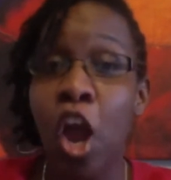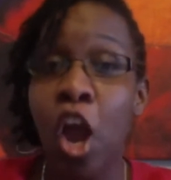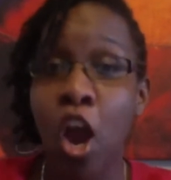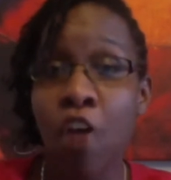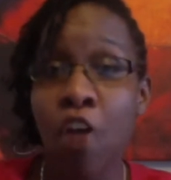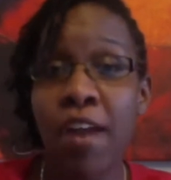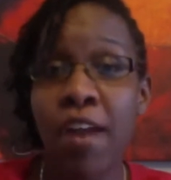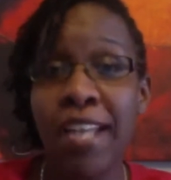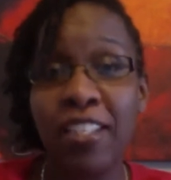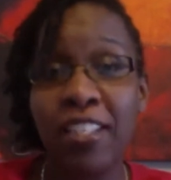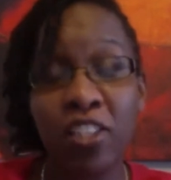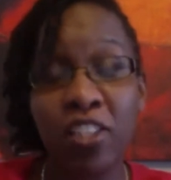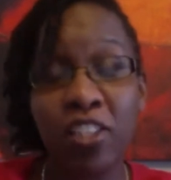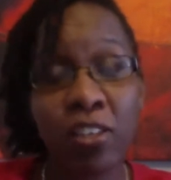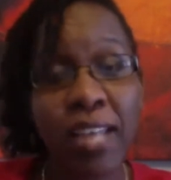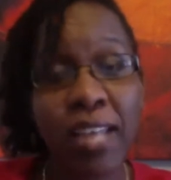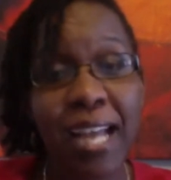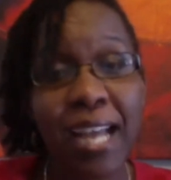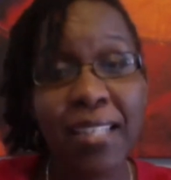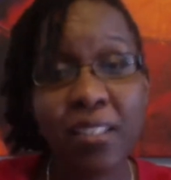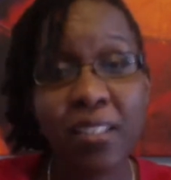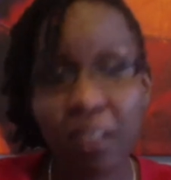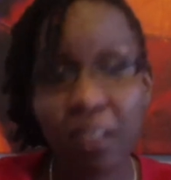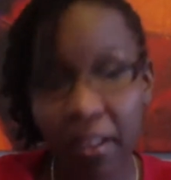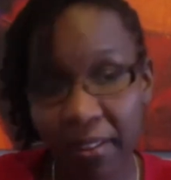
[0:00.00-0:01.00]
All right, so
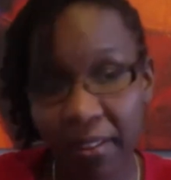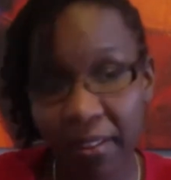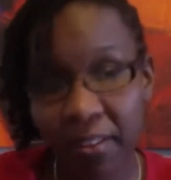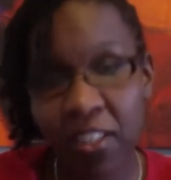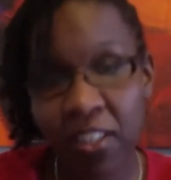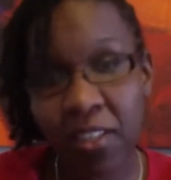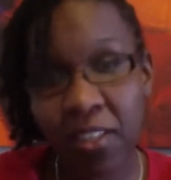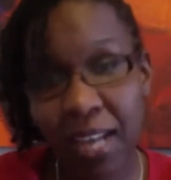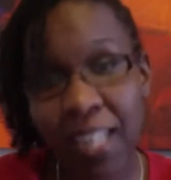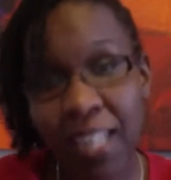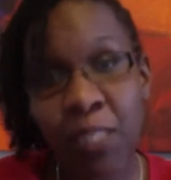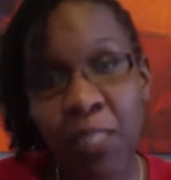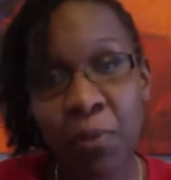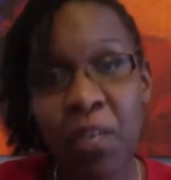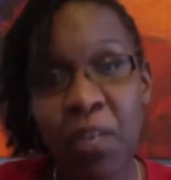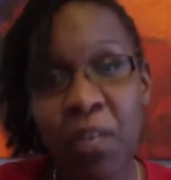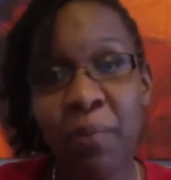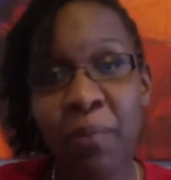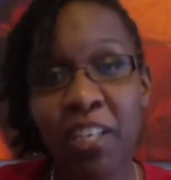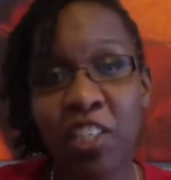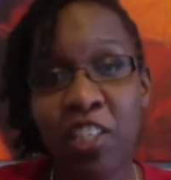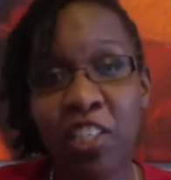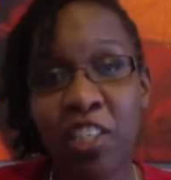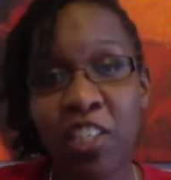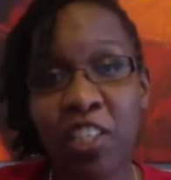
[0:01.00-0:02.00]
that's pretty
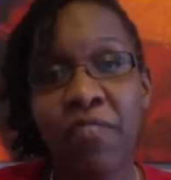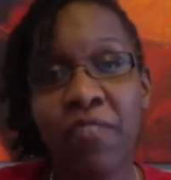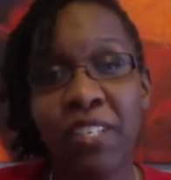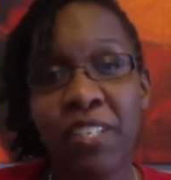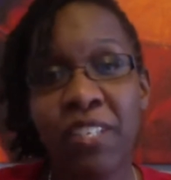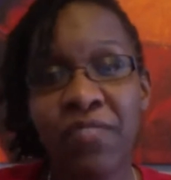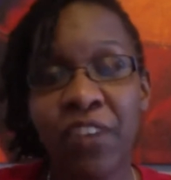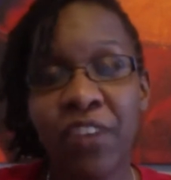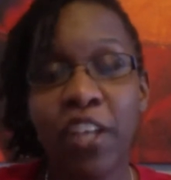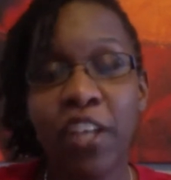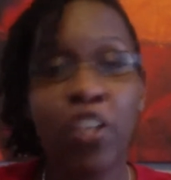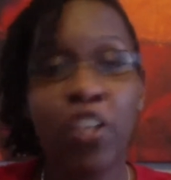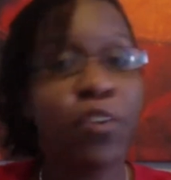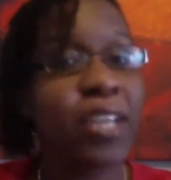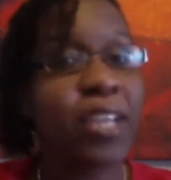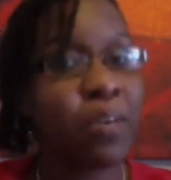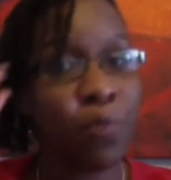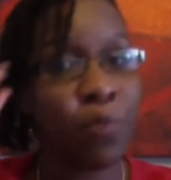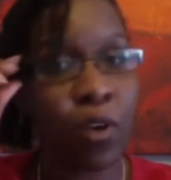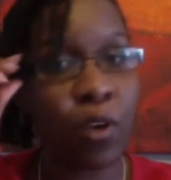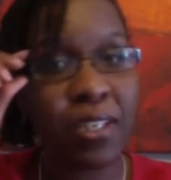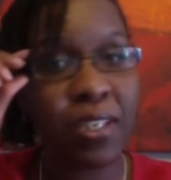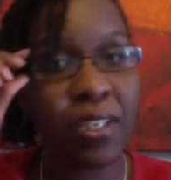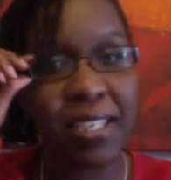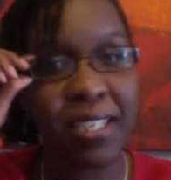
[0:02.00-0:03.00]
much the Harvest Fund. You'll get
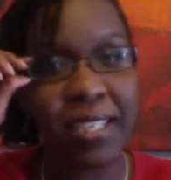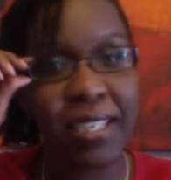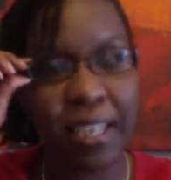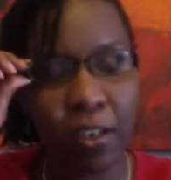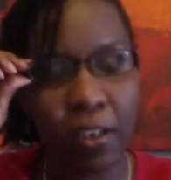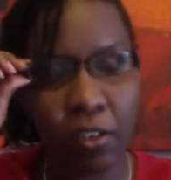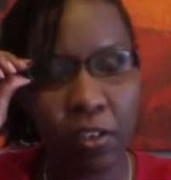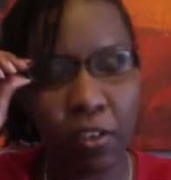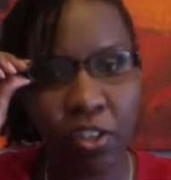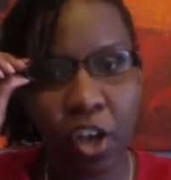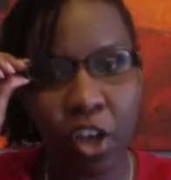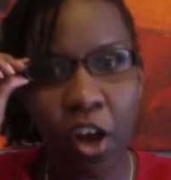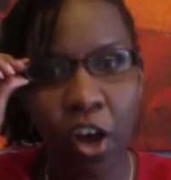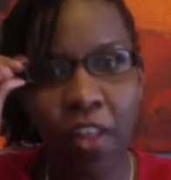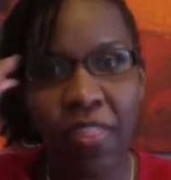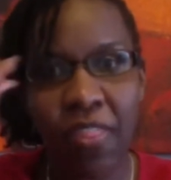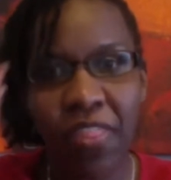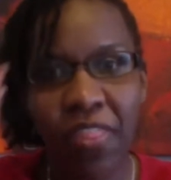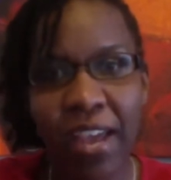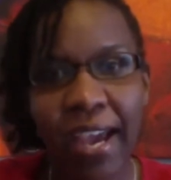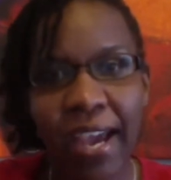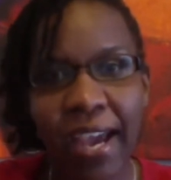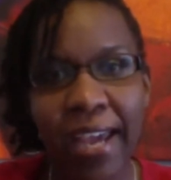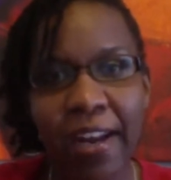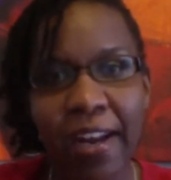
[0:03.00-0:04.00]
more details on
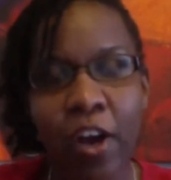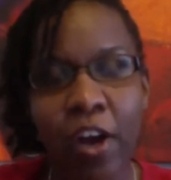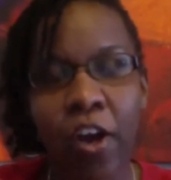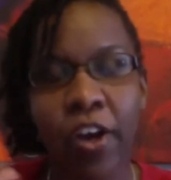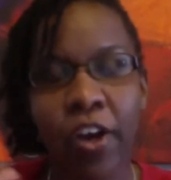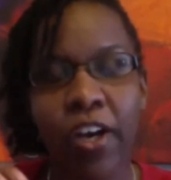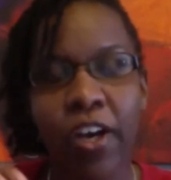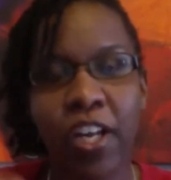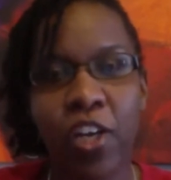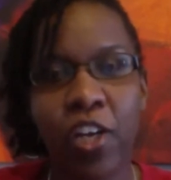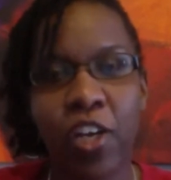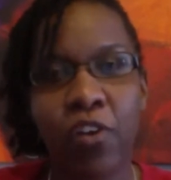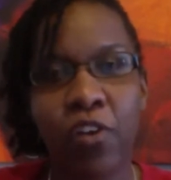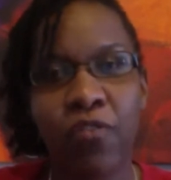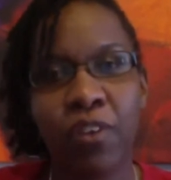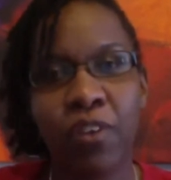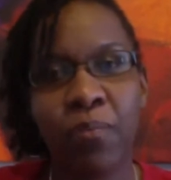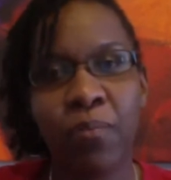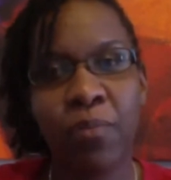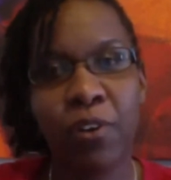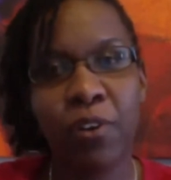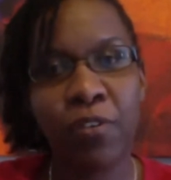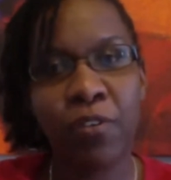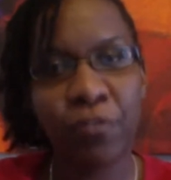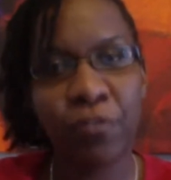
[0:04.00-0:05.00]
that on
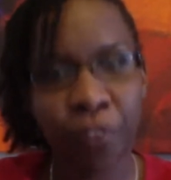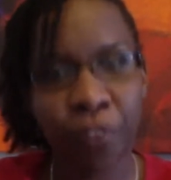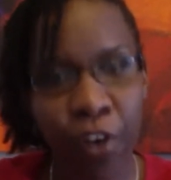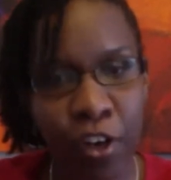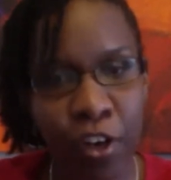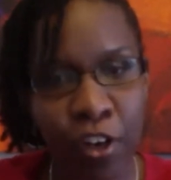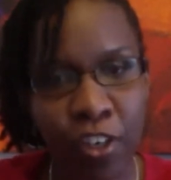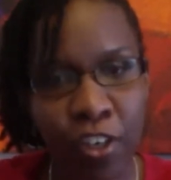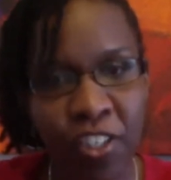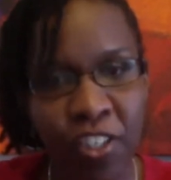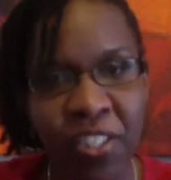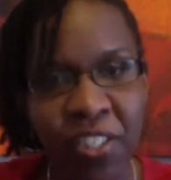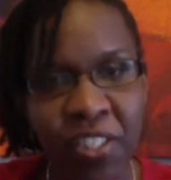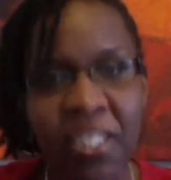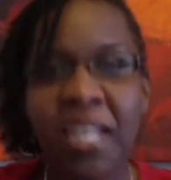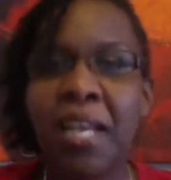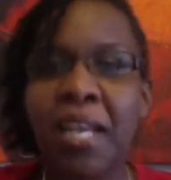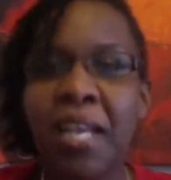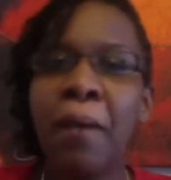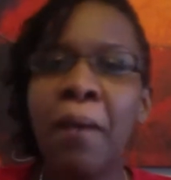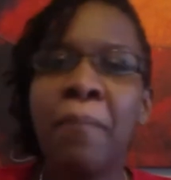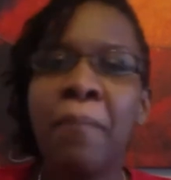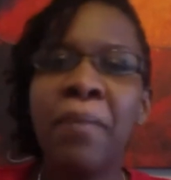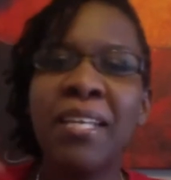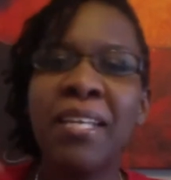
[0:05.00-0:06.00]
November 1st.
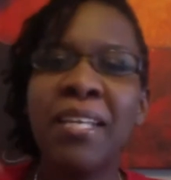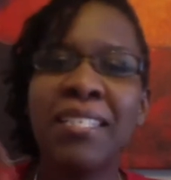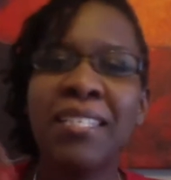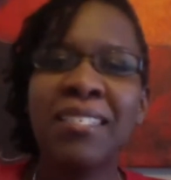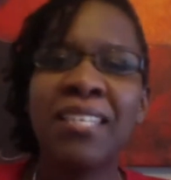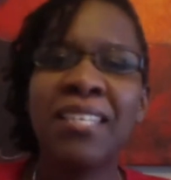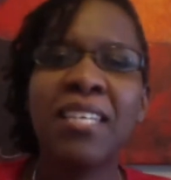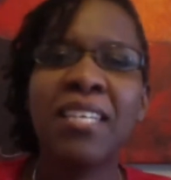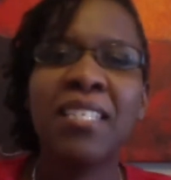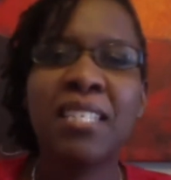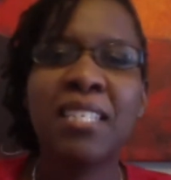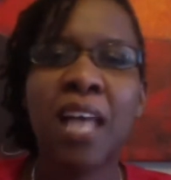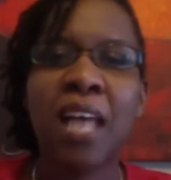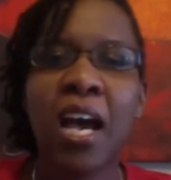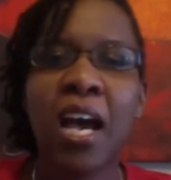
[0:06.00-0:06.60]
But sis,